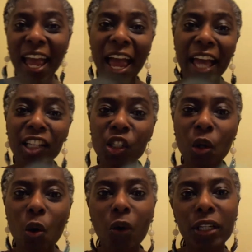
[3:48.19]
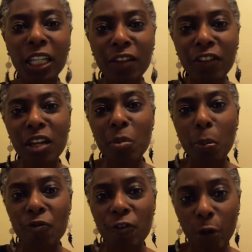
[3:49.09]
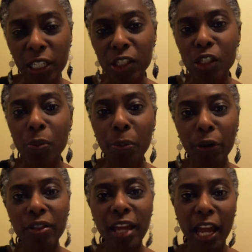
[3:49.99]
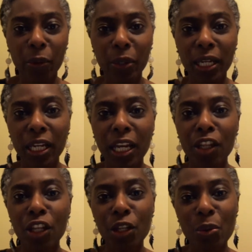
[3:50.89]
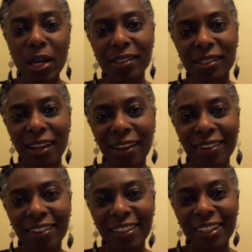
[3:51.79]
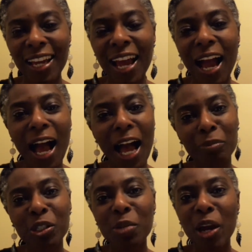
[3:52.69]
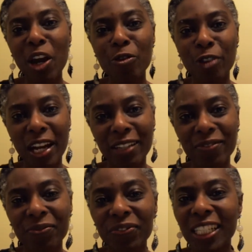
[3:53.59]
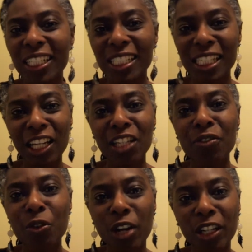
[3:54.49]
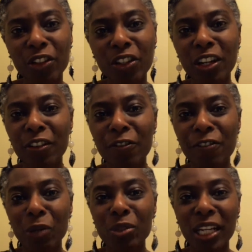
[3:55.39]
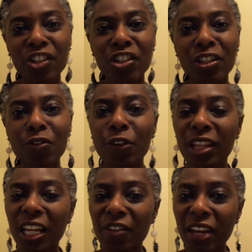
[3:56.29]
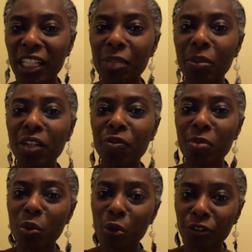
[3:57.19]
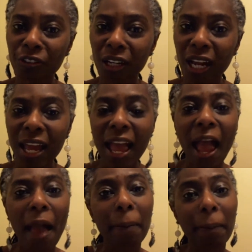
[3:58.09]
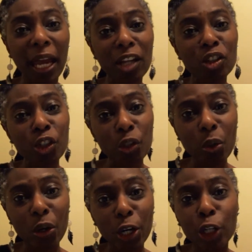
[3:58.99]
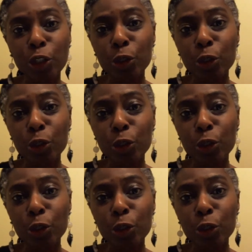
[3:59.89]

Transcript: And it's called Giving Voice to Birth Equity in the USA. I'm Tamara Wren, Executive Director of the Foundation for the Advancement of Midwifery, and make sure you